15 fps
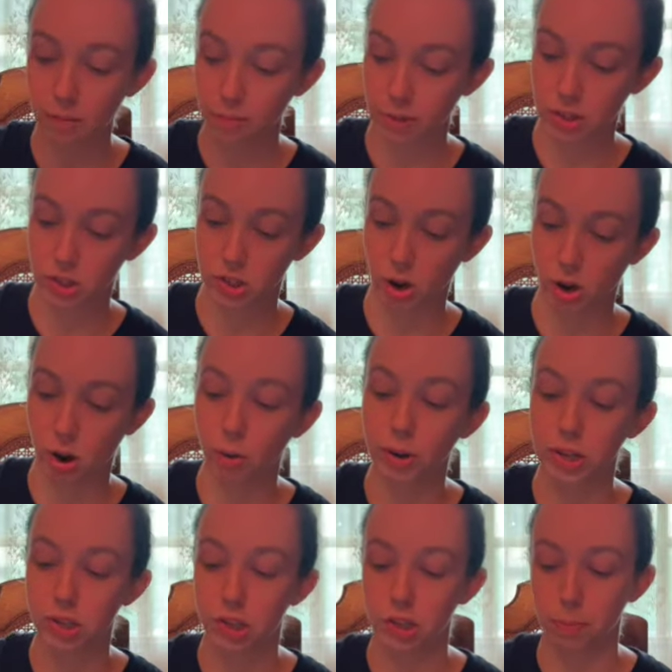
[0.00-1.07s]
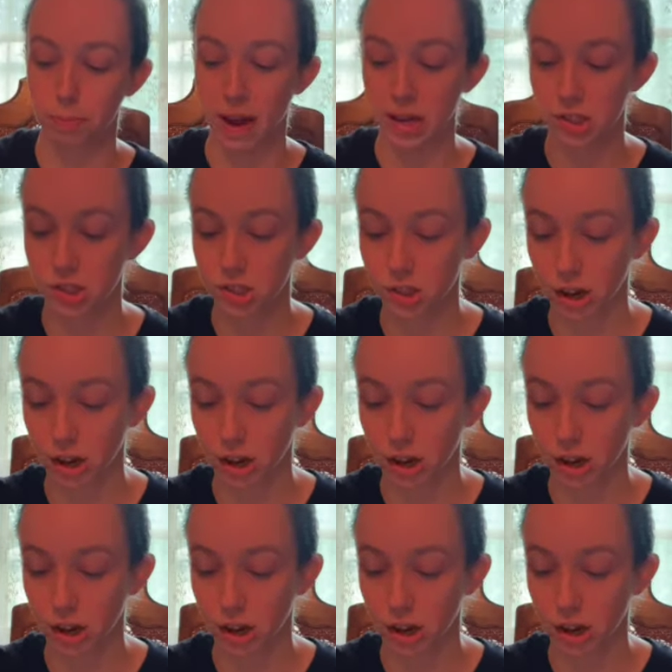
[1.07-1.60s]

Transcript: is always the best